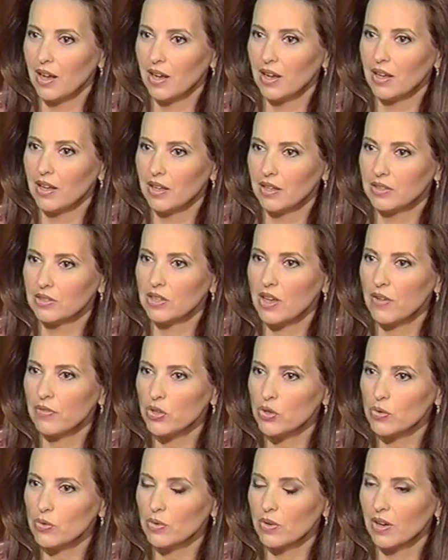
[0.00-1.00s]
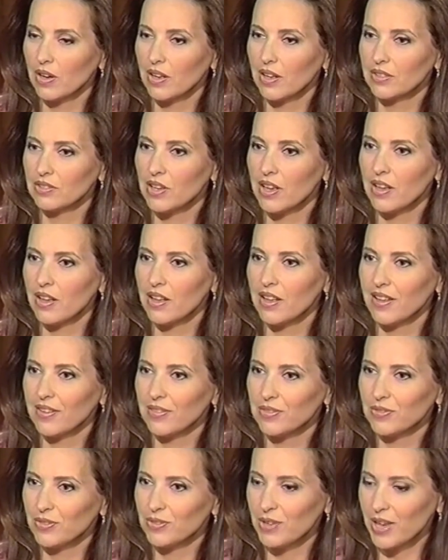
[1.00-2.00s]
Have you,
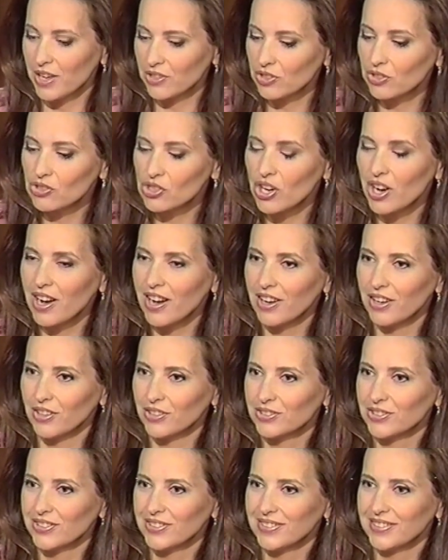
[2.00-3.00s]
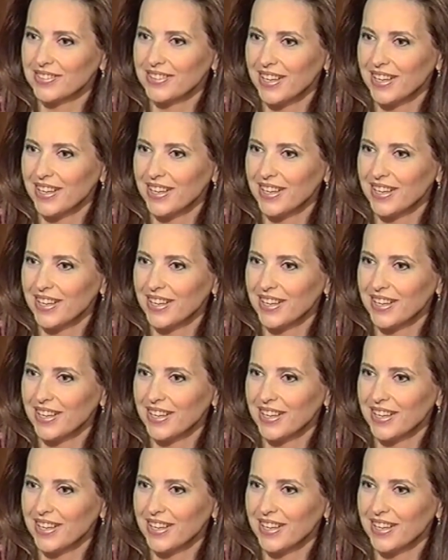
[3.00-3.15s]
as a child,